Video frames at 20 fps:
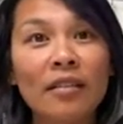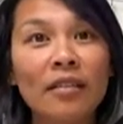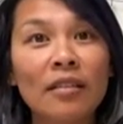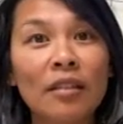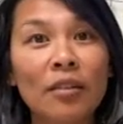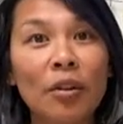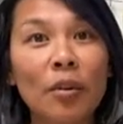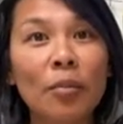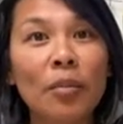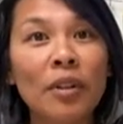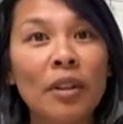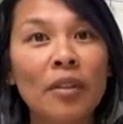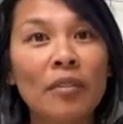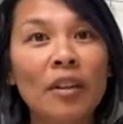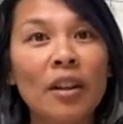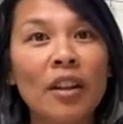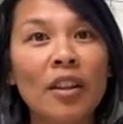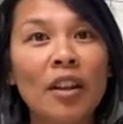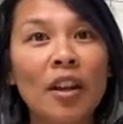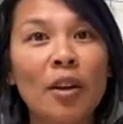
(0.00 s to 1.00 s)
You know,
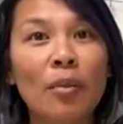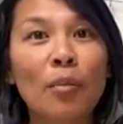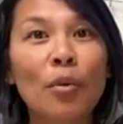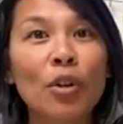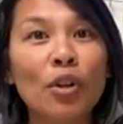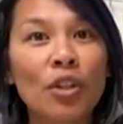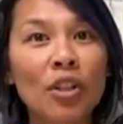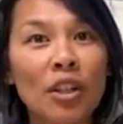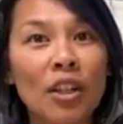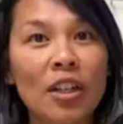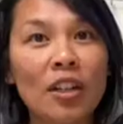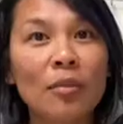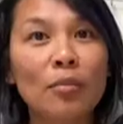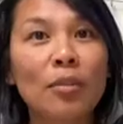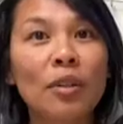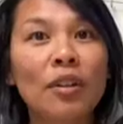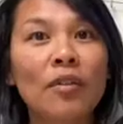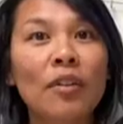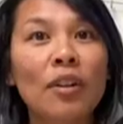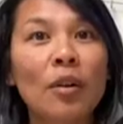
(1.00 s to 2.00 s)
believing in the immersion and
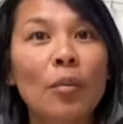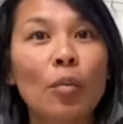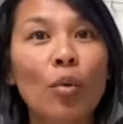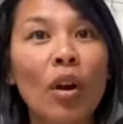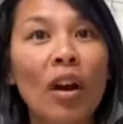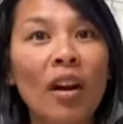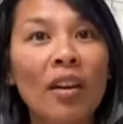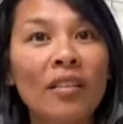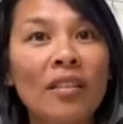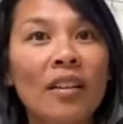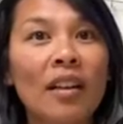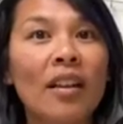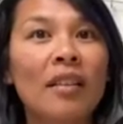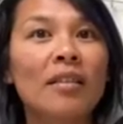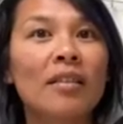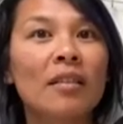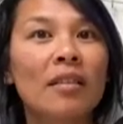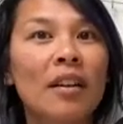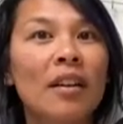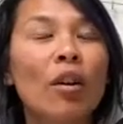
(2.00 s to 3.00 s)
believing in
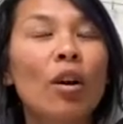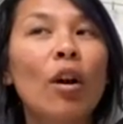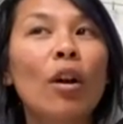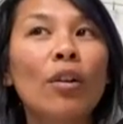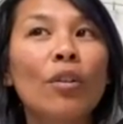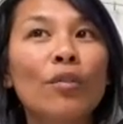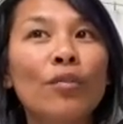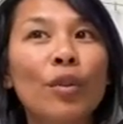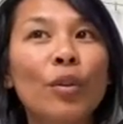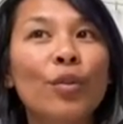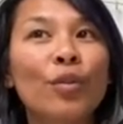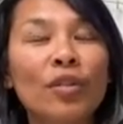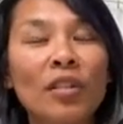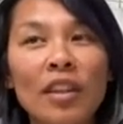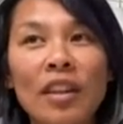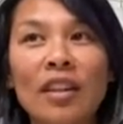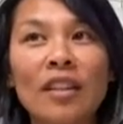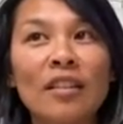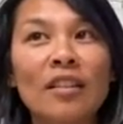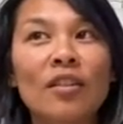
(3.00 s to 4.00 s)
process and like all of those
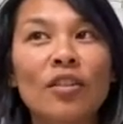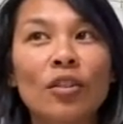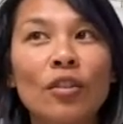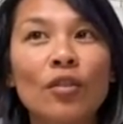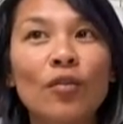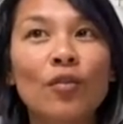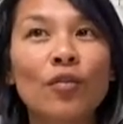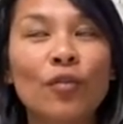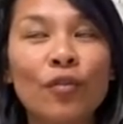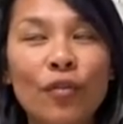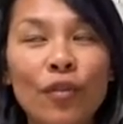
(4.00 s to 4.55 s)
things just